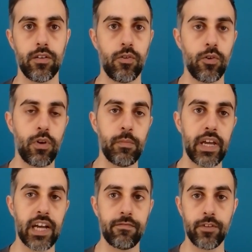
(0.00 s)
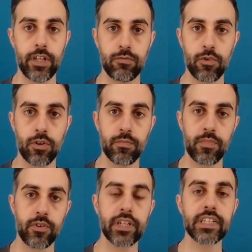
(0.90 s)
Or we may have network
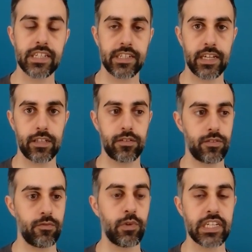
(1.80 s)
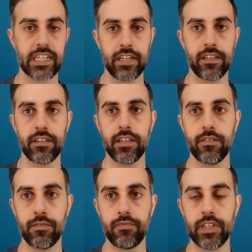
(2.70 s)
components that we send
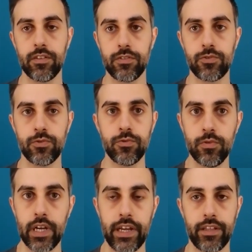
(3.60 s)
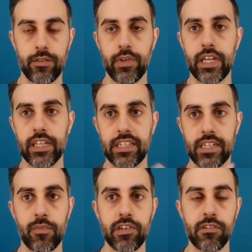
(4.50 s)
the video to and we get
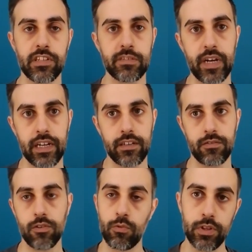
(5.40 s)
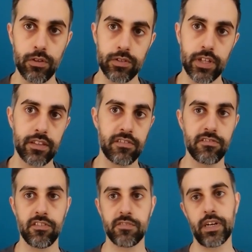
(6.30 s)
some results back, or we don't get
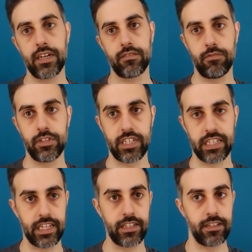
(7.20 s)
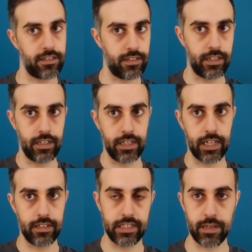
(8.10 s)
results back, we just send it and if
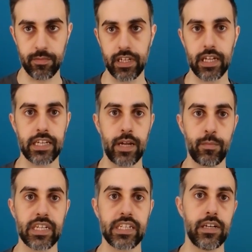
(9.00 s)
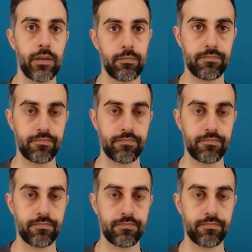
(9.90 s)
something else happens there.